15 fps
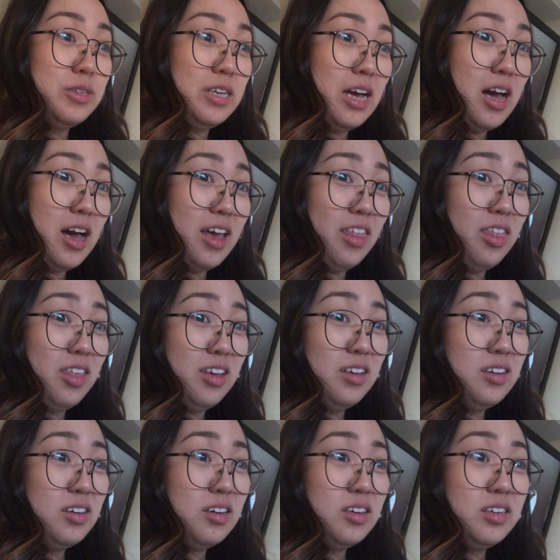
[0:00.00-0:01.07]
yeah, I think
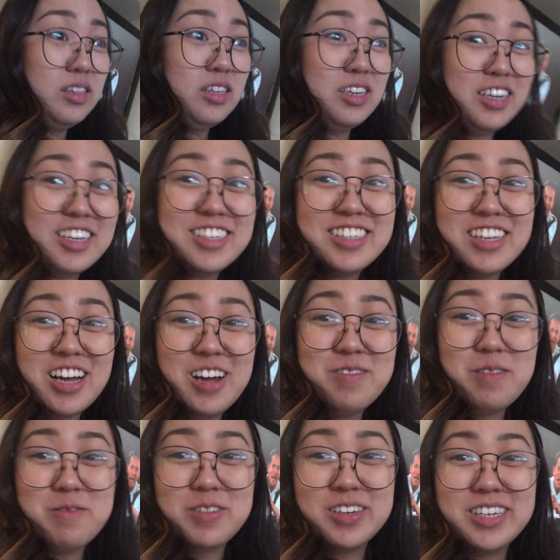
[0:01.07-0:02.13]
uh, the next time
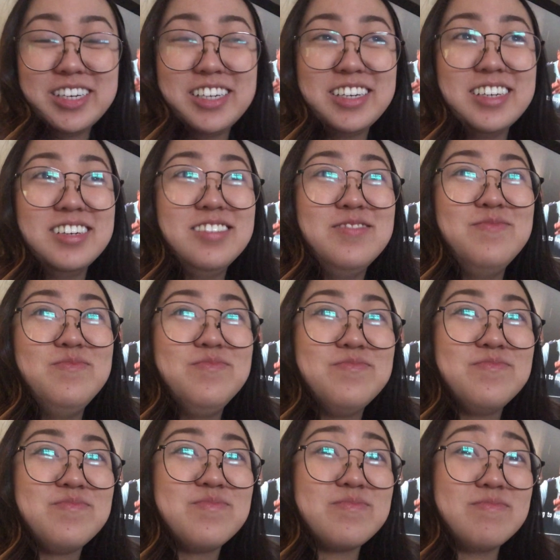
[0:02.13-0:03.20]
I'm gonna
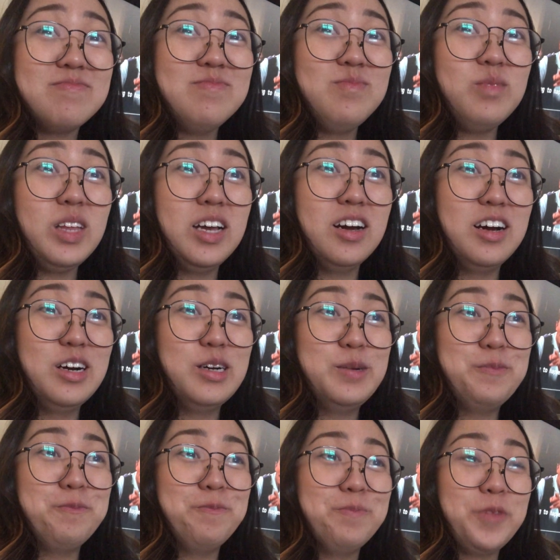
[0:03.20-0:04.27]

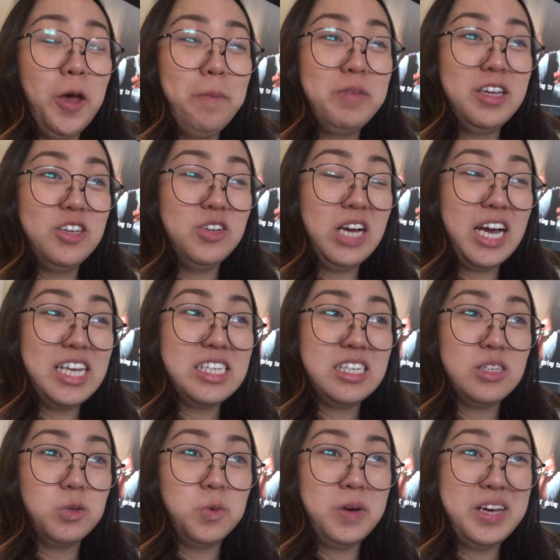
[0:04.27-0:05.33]
um, update you guys
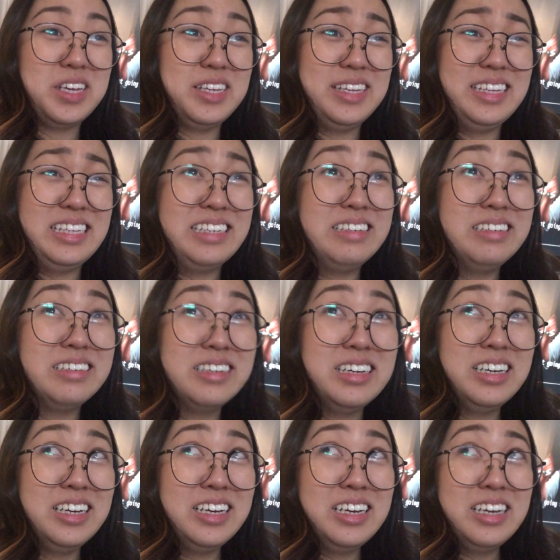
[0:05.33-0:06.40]
is when
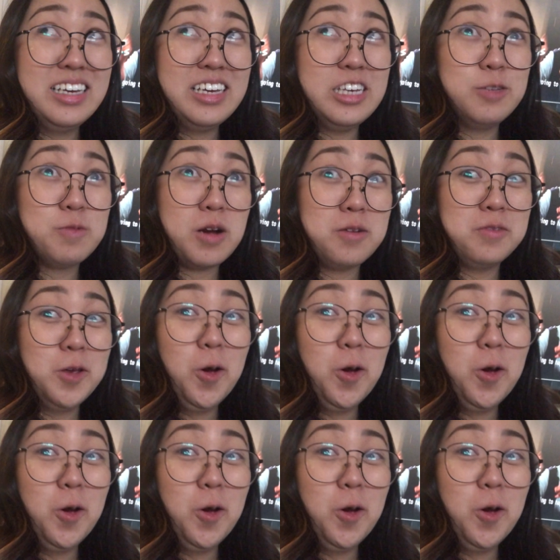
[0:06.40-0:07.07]
he's probably